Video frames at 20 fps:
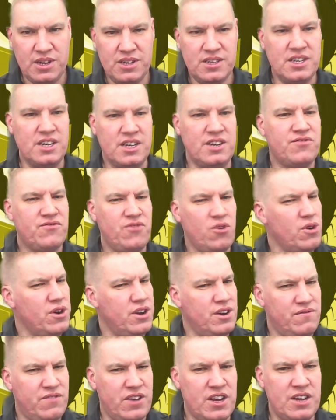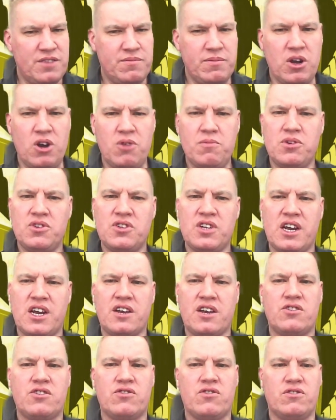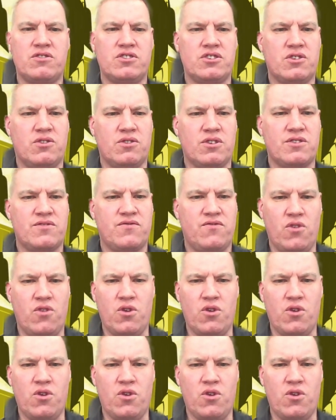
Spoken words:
sees foreign investment almost like a Trojan horse.